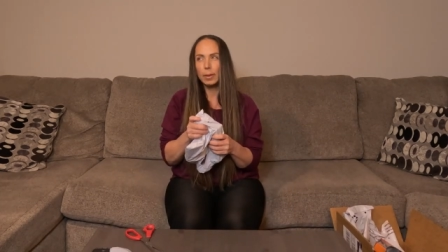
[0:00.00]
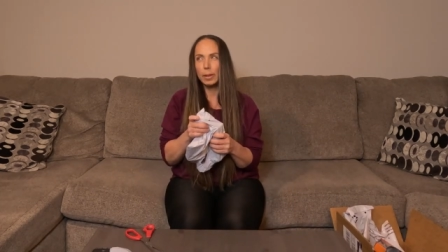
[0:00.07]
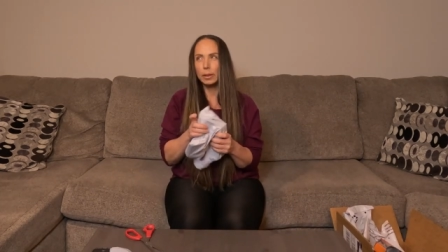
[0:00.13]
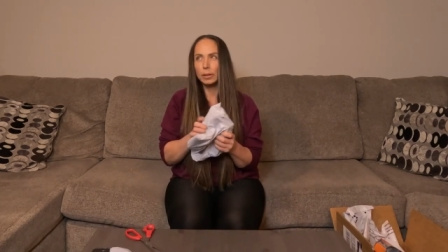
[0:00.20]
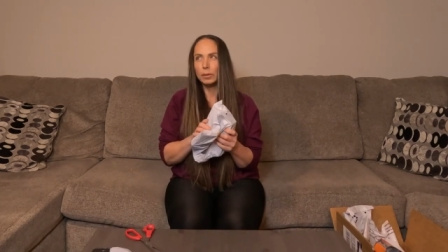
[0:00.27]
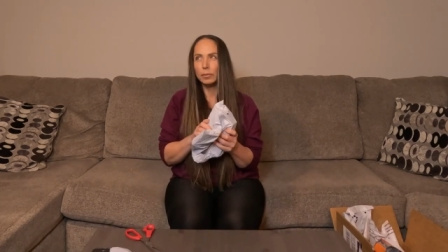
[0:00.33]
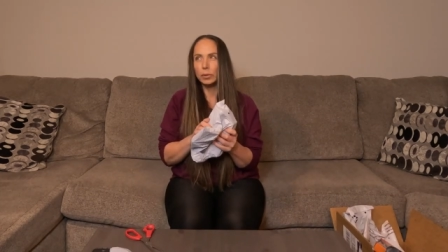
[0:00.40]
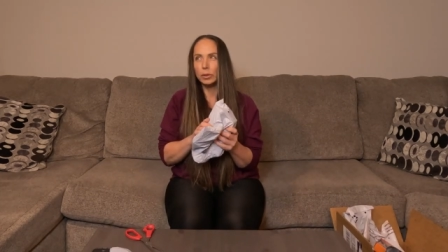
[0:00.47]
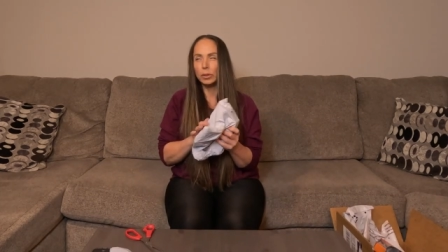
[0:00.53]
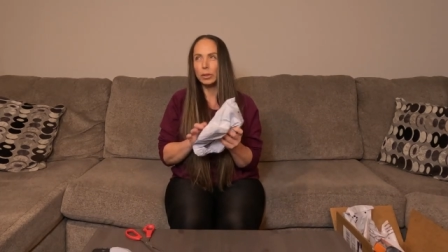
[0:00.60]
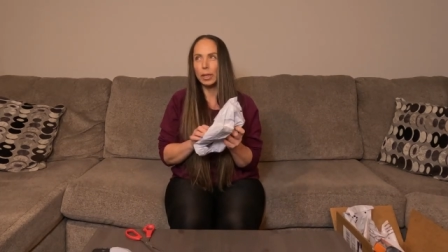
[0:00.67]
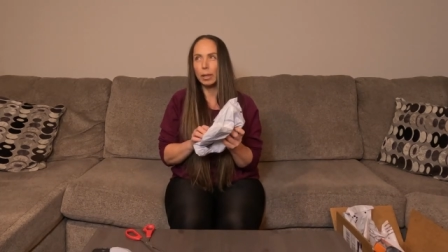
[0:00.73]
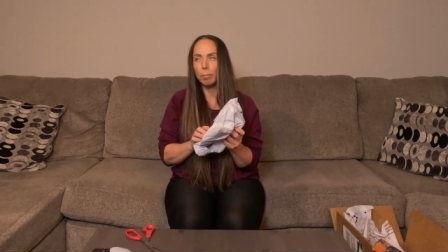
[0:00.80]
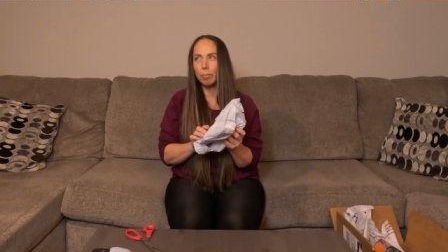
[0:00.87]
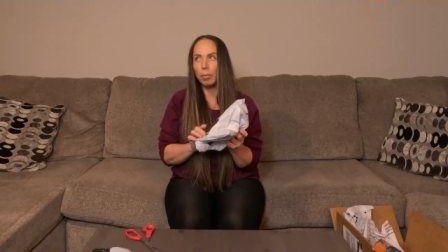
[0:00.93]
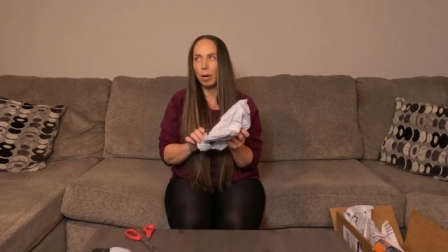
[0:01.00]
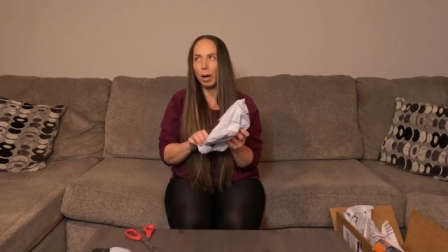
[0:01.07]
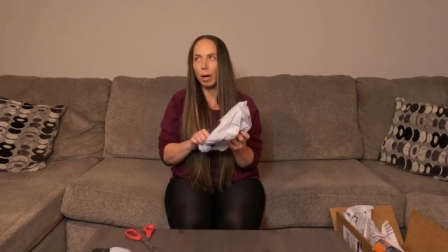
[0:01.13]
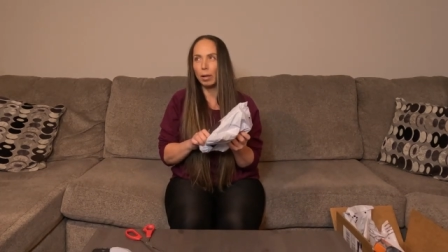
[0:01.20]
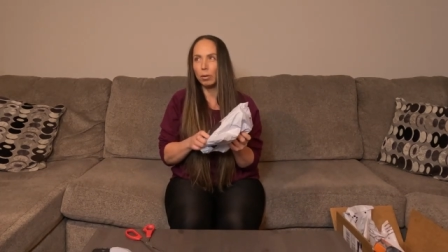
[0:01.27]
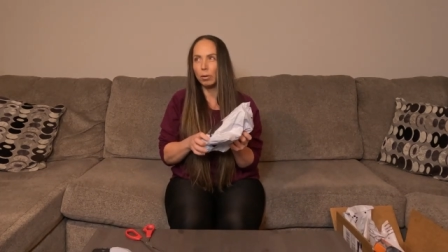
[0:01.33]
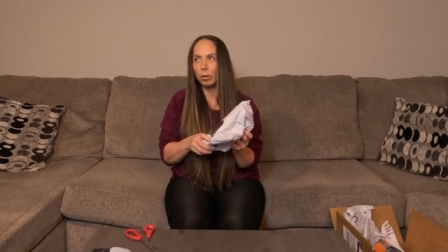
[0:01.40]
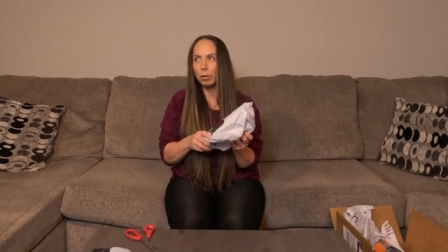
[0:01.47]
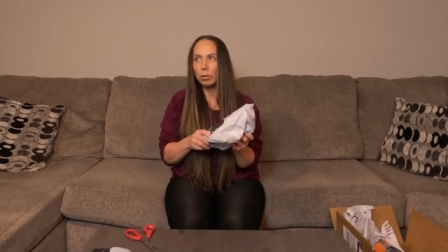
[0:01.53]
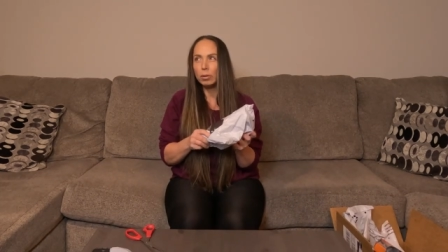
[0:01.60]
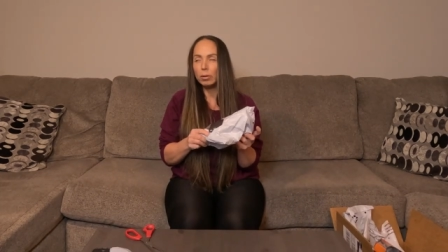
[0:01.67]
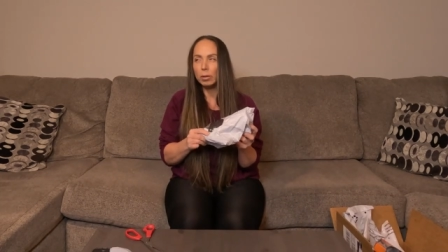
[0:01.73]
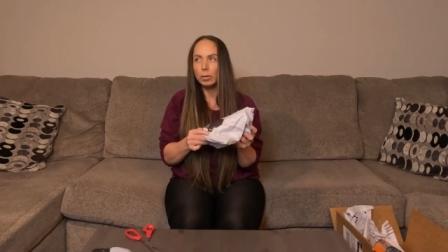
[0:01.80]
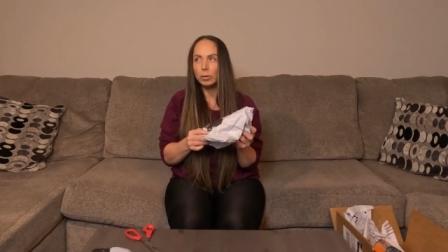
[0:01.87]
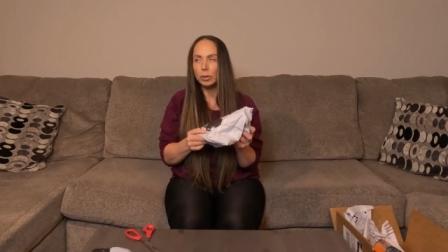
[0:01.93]
This feels like a bottle
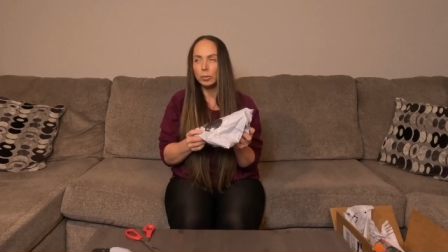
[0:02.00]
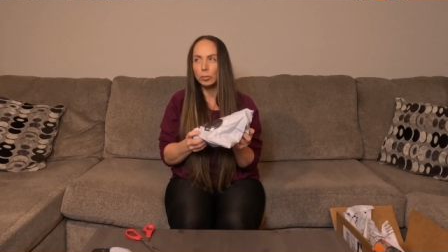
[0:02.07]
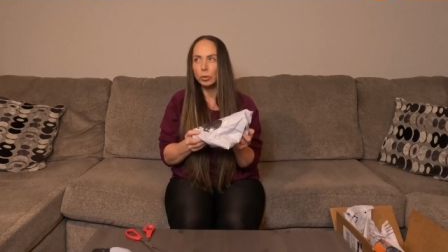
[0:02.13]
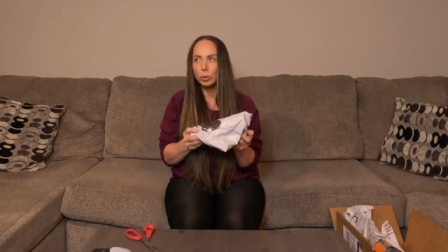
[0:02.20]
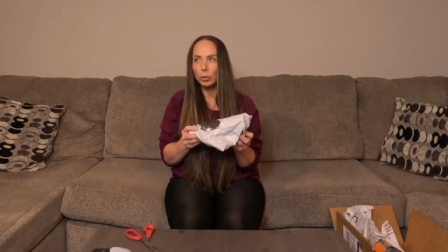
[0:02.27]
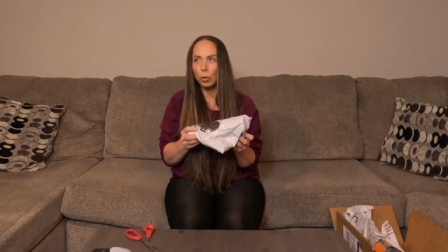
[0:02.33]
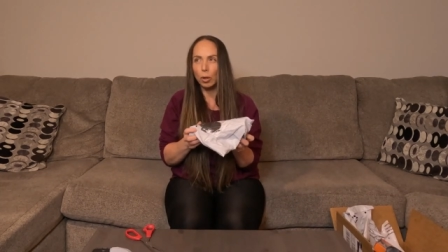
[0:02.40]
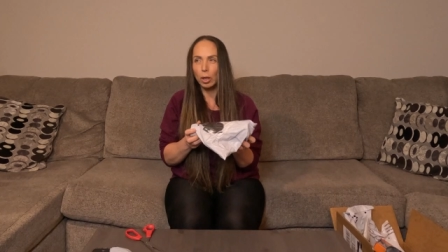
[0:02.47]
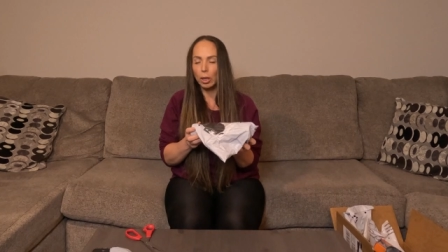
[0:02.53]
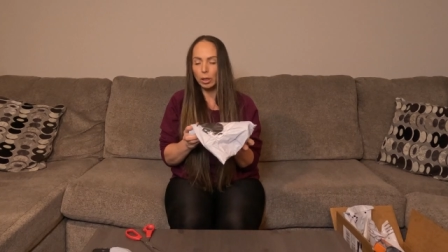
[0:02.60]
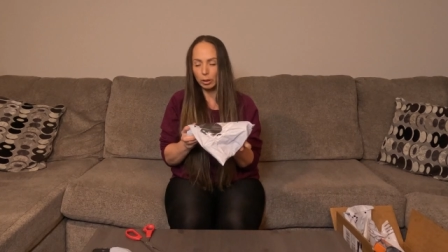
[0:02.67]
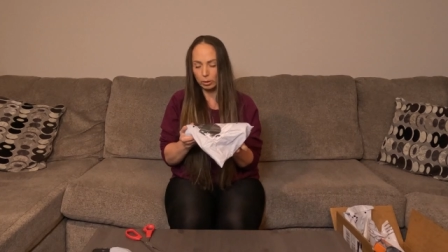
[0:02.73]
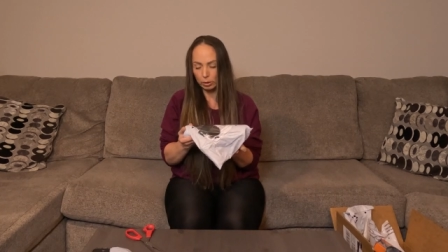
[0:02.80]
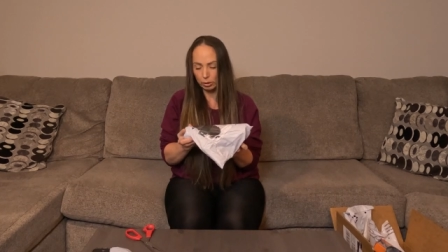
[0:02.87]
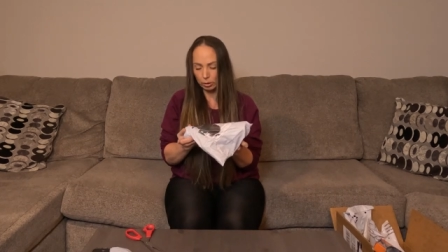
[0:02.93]
of some sort.